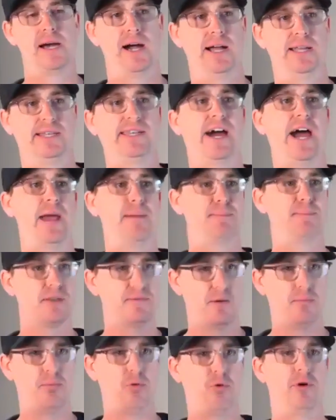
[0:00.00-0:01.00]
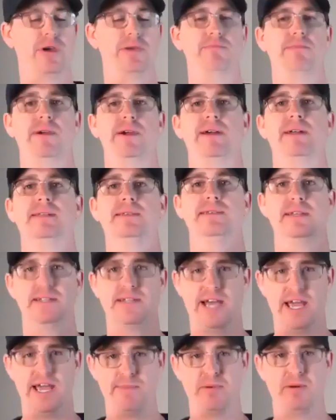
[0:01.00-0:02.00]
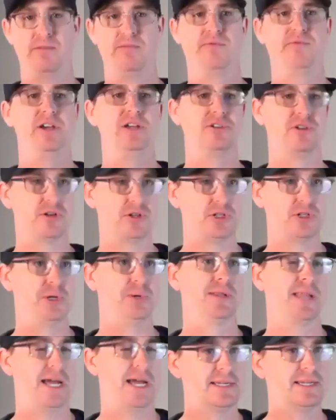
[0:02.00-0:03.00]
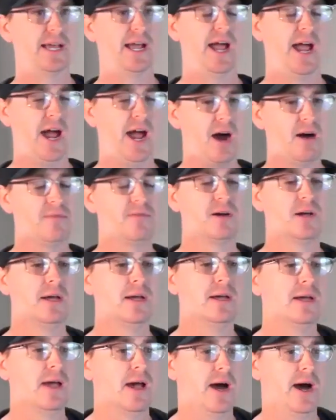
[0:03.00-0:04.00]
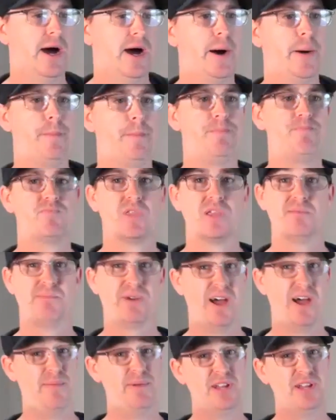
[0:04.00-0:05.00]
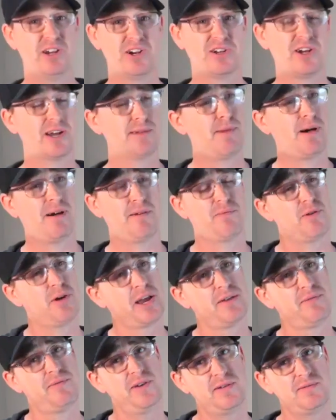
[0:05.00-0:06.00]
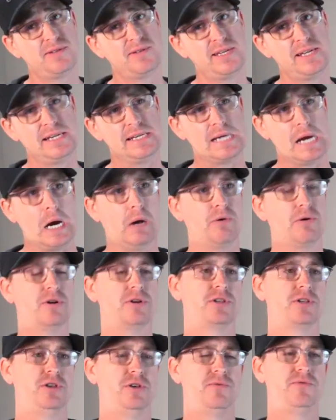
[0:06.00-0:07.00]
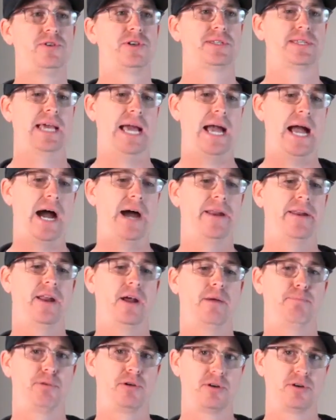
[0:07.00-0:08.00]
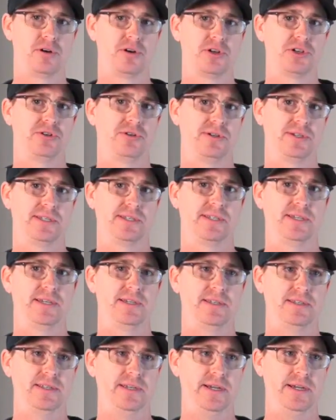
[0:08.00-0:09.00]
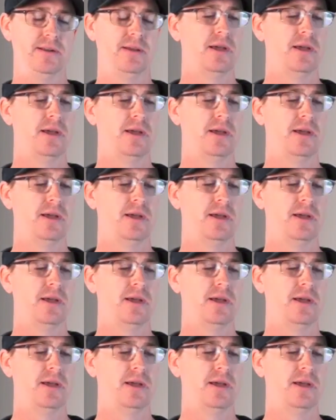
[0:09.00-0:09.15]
types of appointments and type of features you'd like to have. But I mean, you're talking about for like $15, you've just added a personal assistant